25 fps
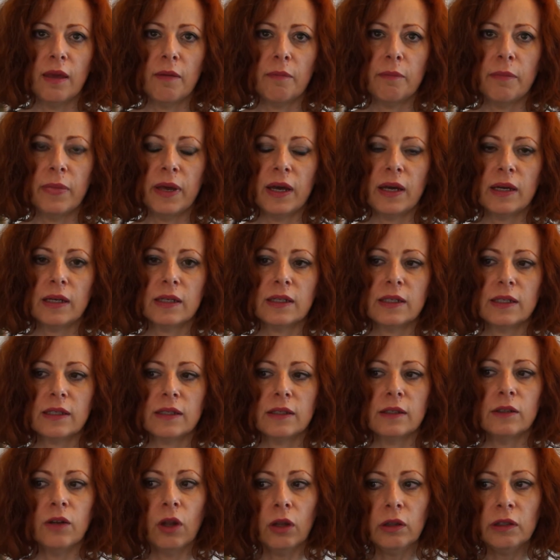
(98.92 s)
But
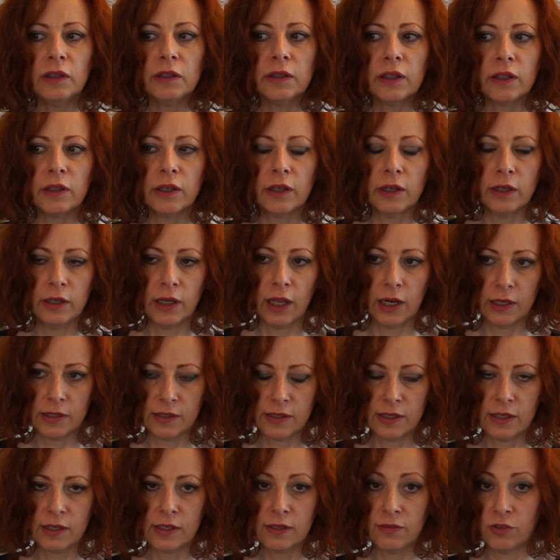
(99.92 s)
nonlinear
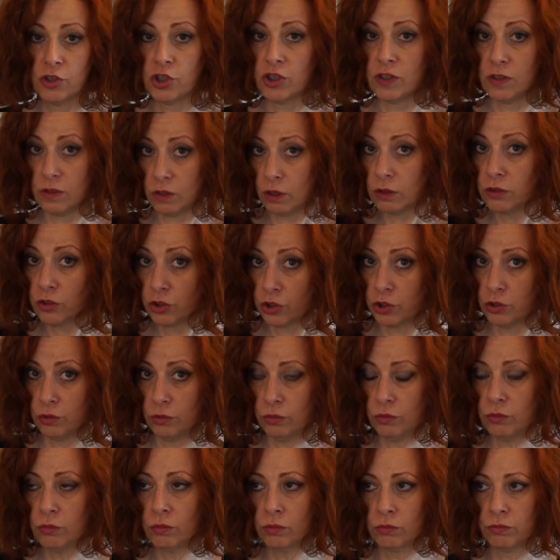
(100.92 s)
analysis, which is not
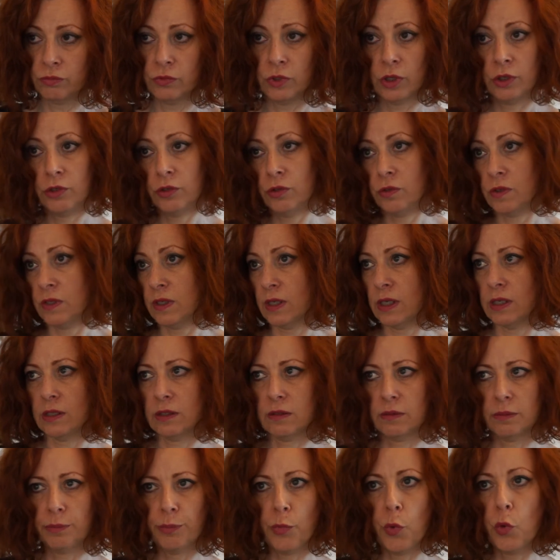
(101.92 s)
new, we are using
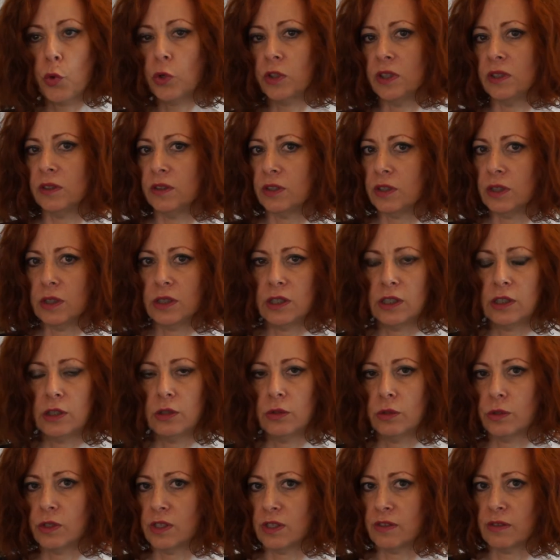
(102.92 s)
it more than 30
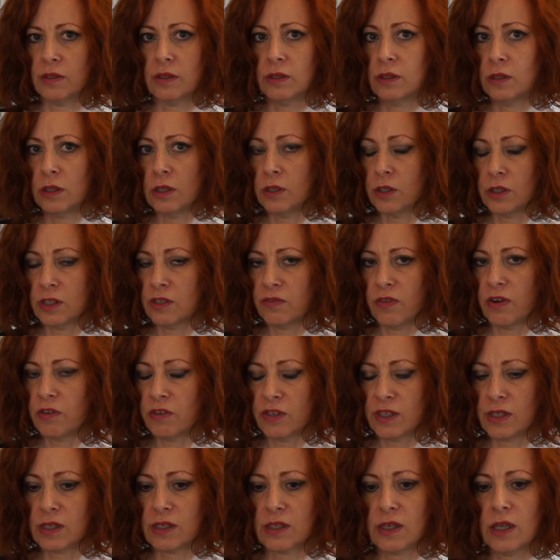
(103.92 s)
years
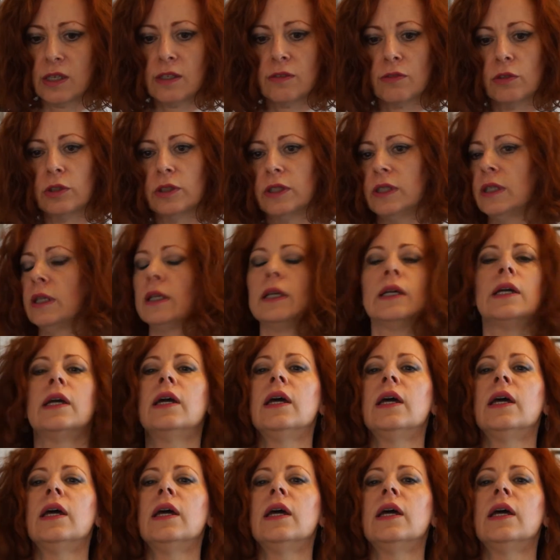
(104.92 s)
very successfully.